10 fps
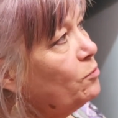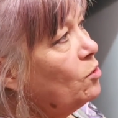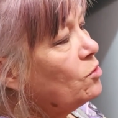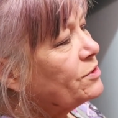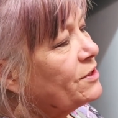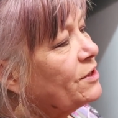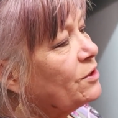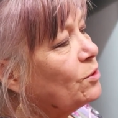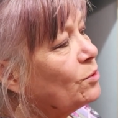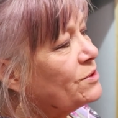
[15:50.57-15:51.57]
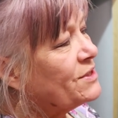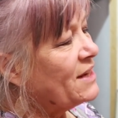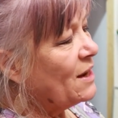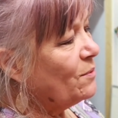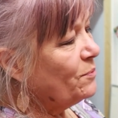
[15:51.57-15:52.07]
of water that goes
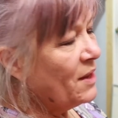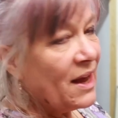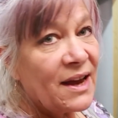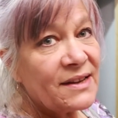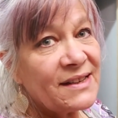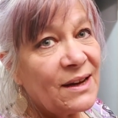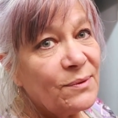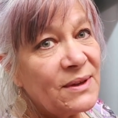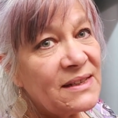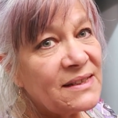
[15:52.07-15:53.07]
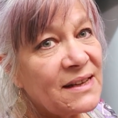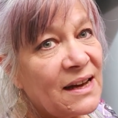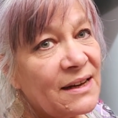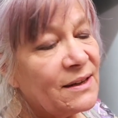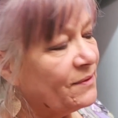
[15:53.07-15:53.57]
down there, down this
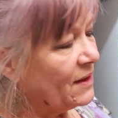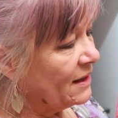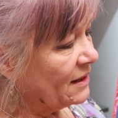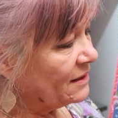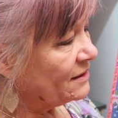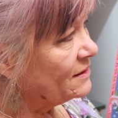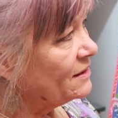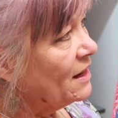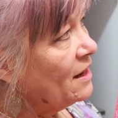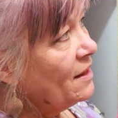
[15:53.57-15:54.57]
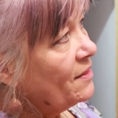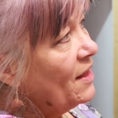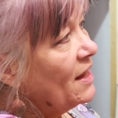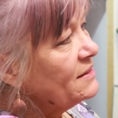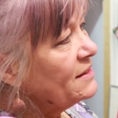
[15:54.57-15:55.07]
side of England.
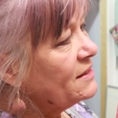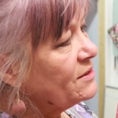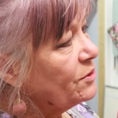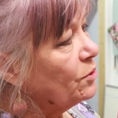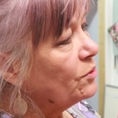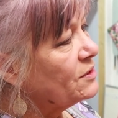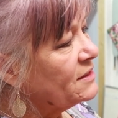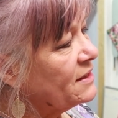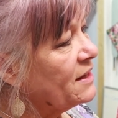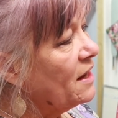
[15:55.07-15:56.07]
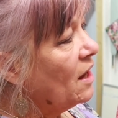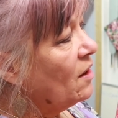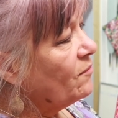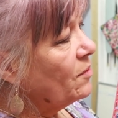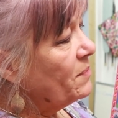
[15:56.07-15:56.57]
That is the North Sea.
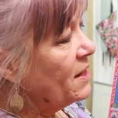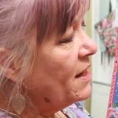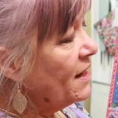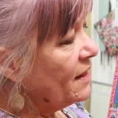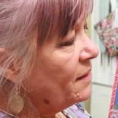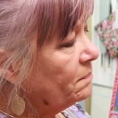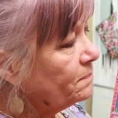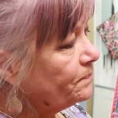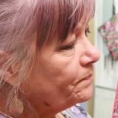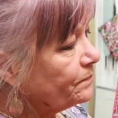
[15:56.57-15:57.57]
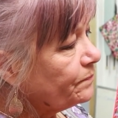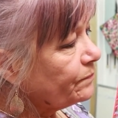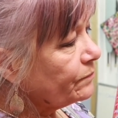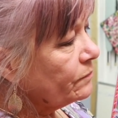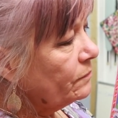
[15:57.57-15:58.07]
From here,
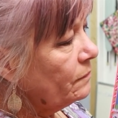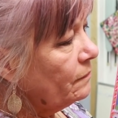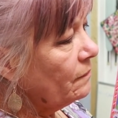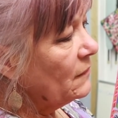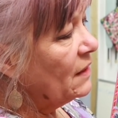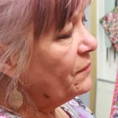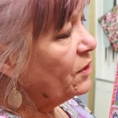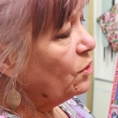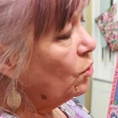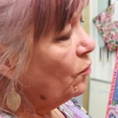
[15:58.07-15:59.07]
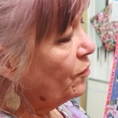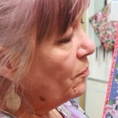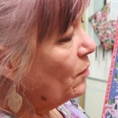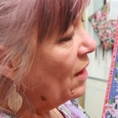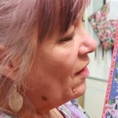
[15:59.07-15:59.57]
if you go
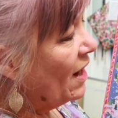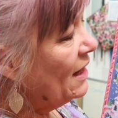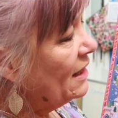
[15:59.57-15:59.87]
from where I